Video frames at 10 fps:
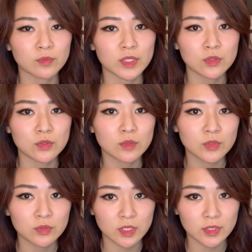must do some
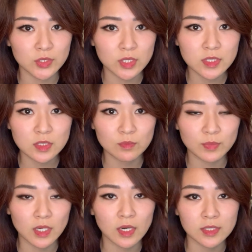due diligence
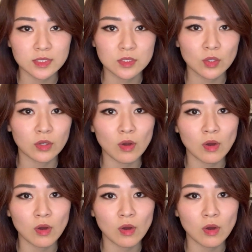because not